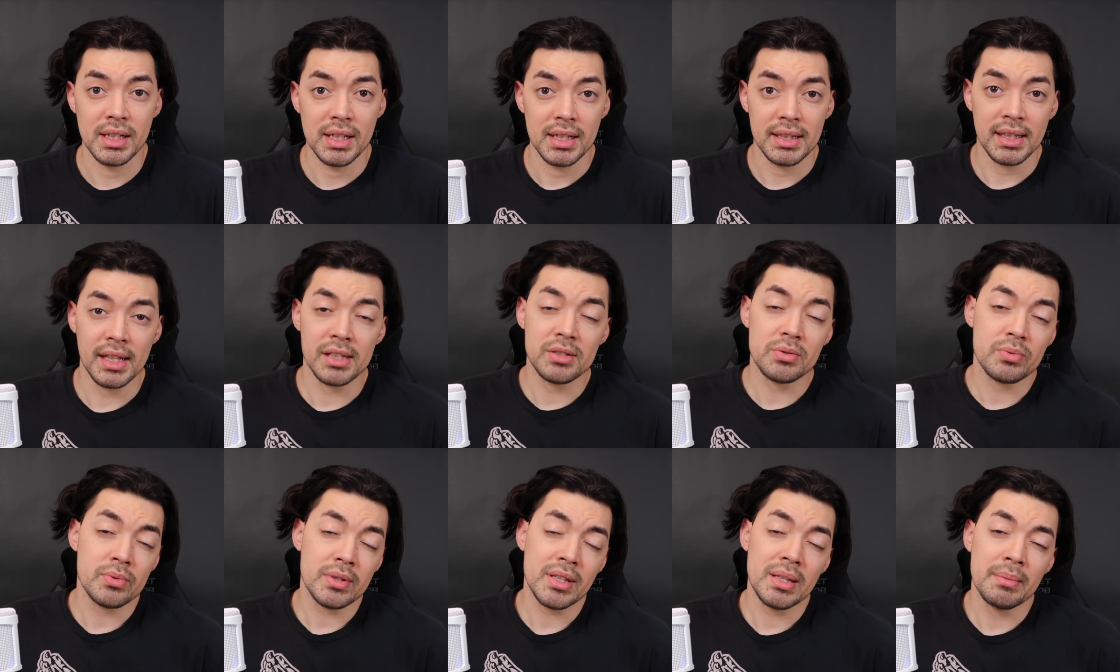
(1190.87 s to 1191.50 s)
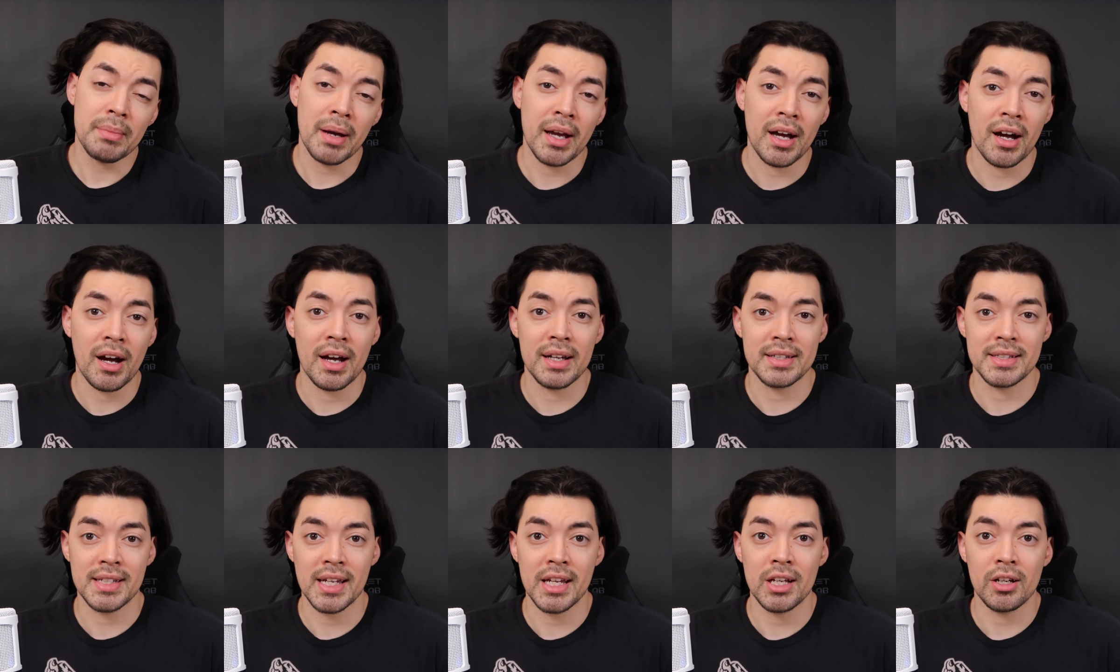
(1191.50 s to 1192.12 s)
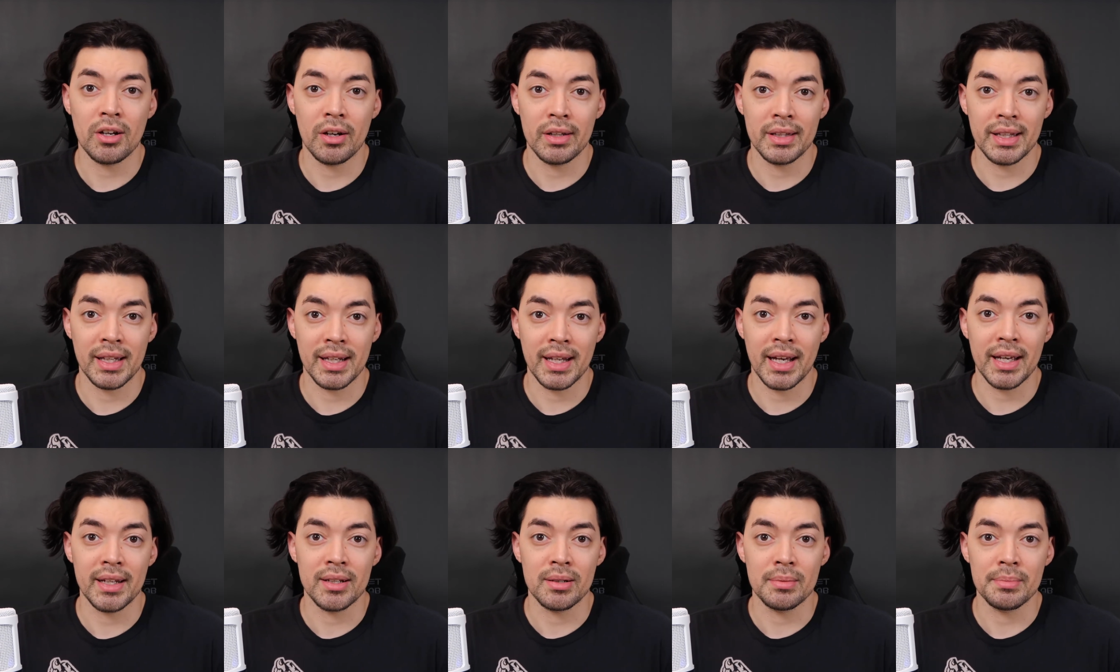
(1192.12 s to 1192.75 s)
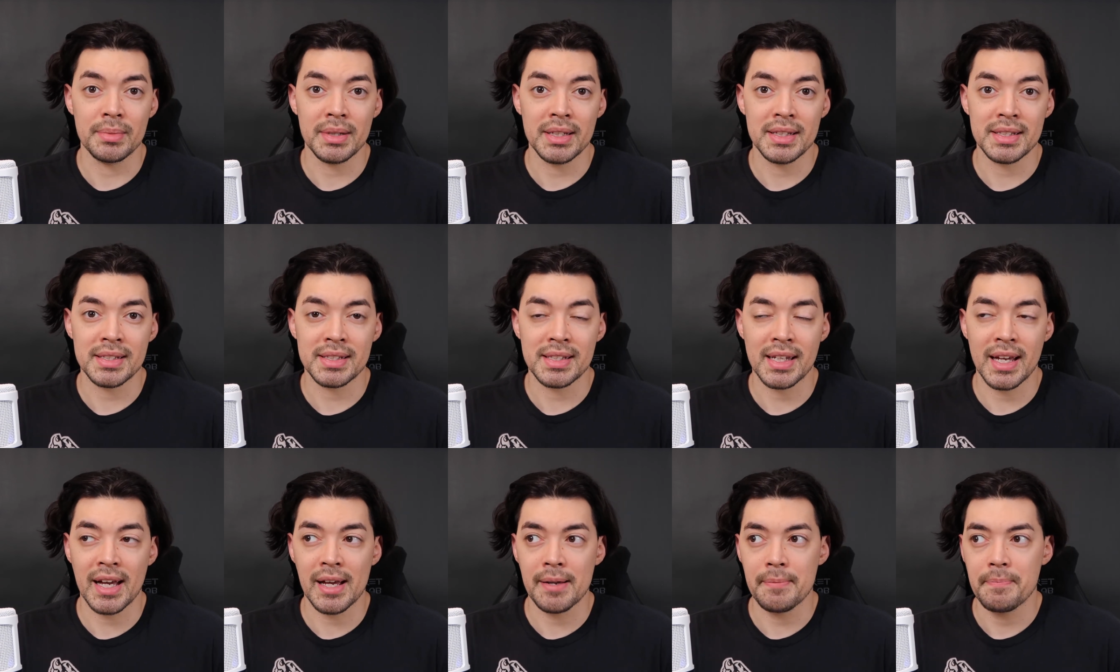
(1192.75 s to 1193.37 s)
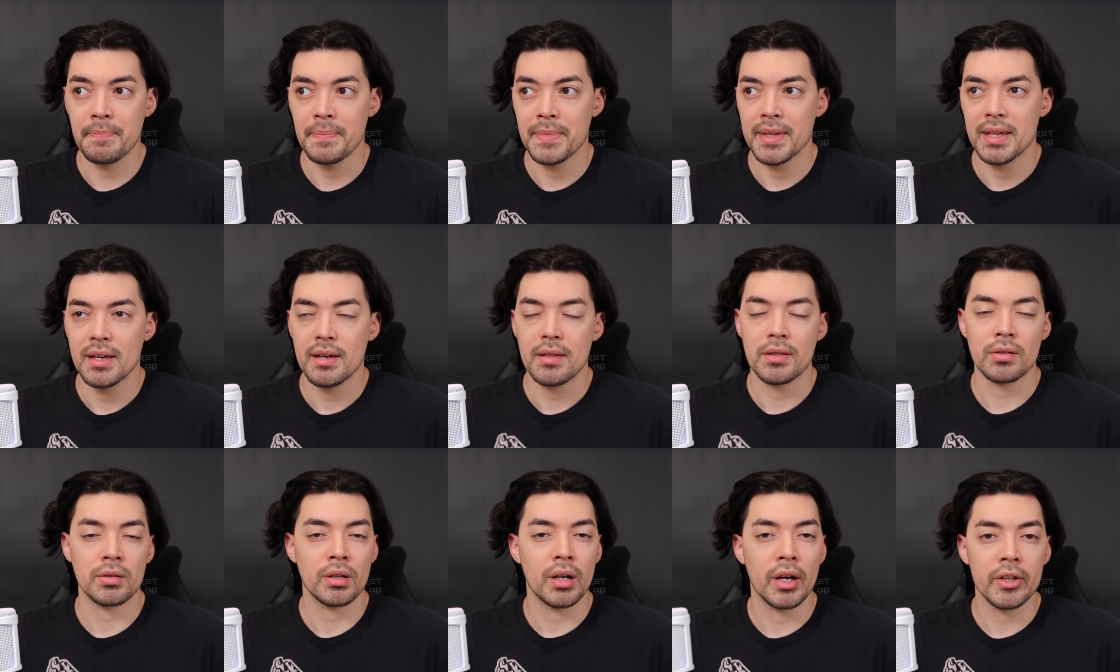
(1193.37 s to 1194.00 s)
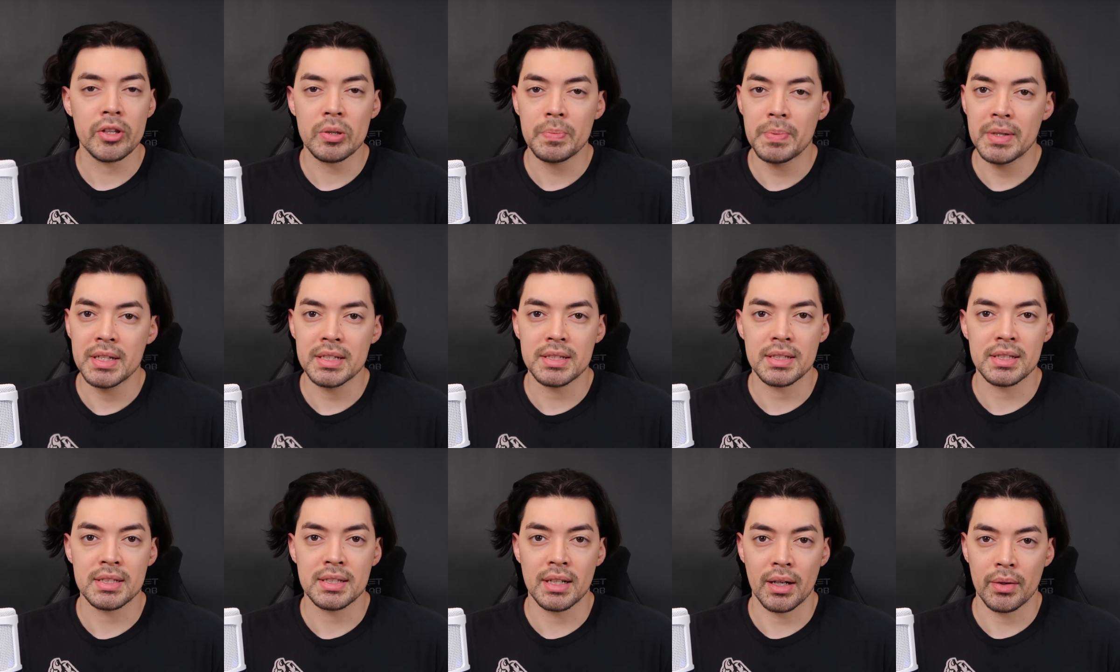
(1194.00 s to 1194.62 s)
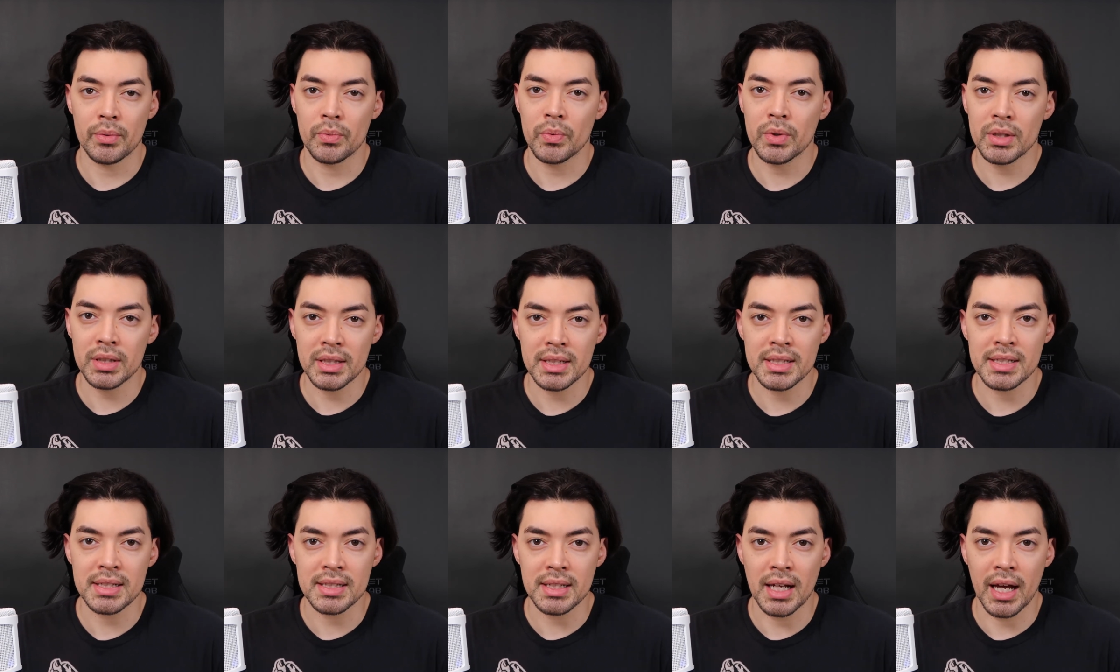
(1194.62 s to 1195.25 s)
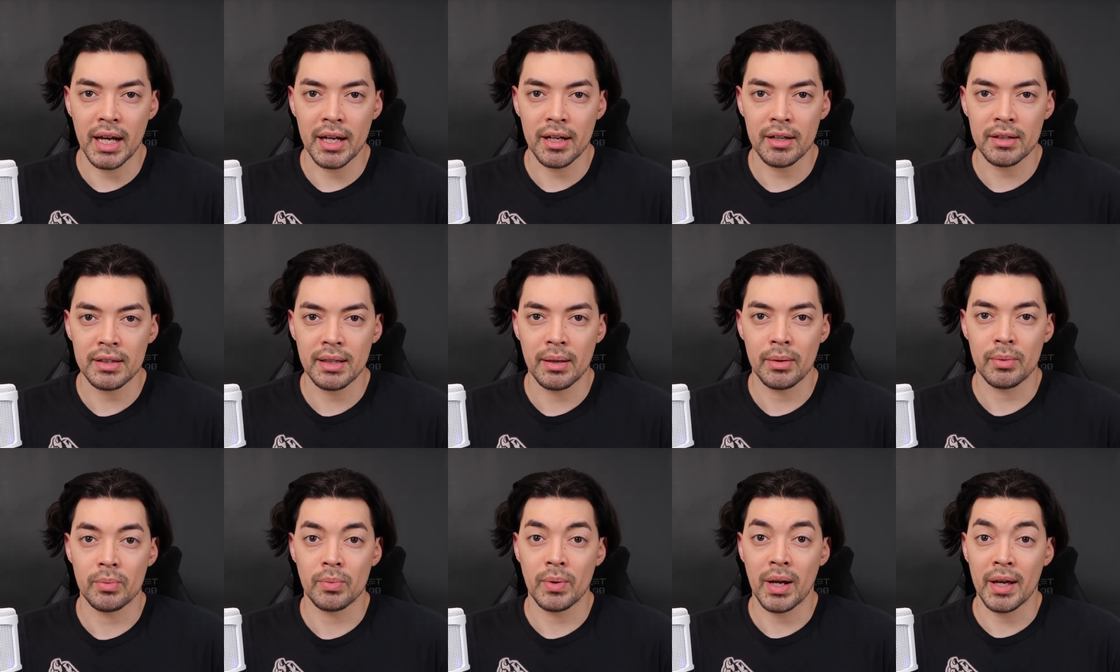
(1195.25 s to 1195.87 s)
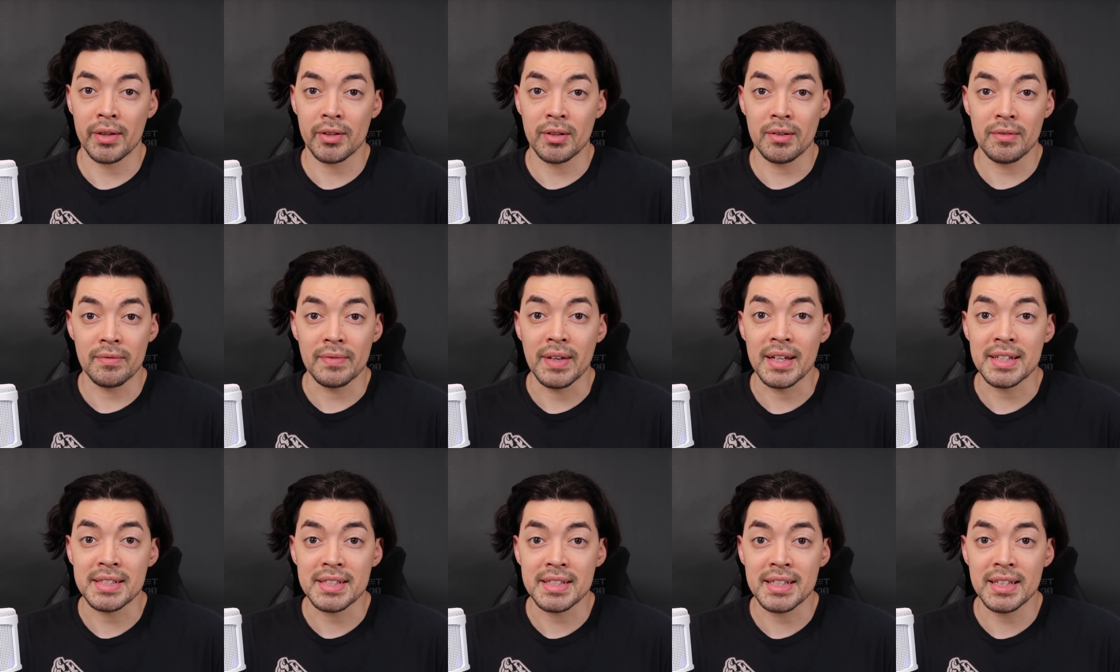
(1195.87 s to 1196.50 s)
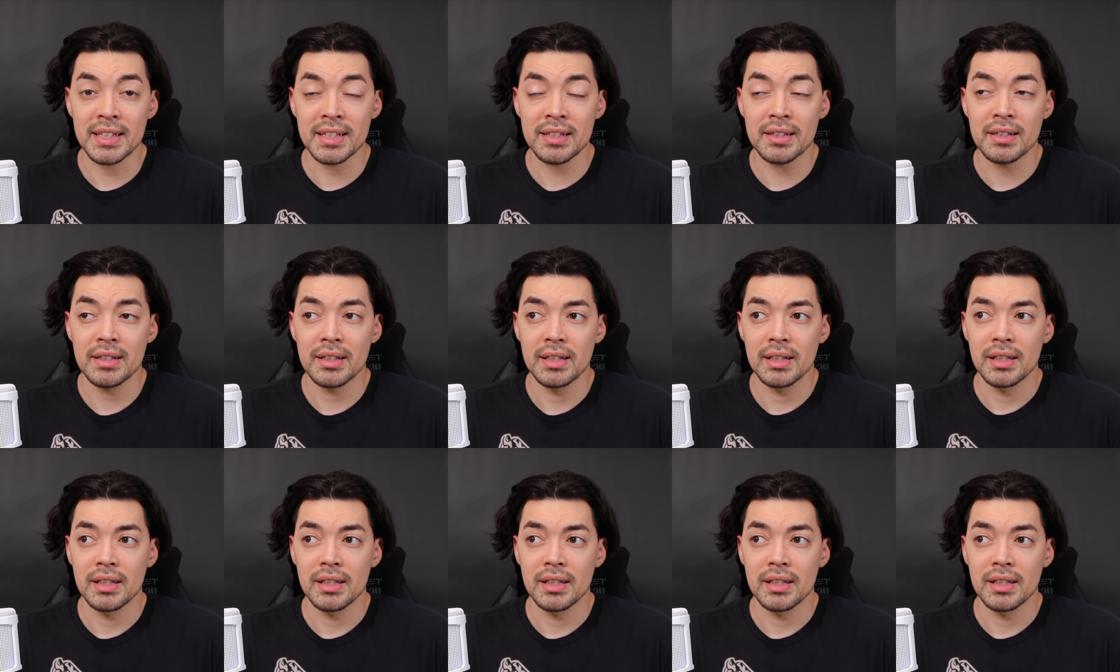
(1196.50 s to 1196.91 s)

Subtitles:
That's really my hot take on that item, is that there are other pieces that I really desire that I'd rather invest in,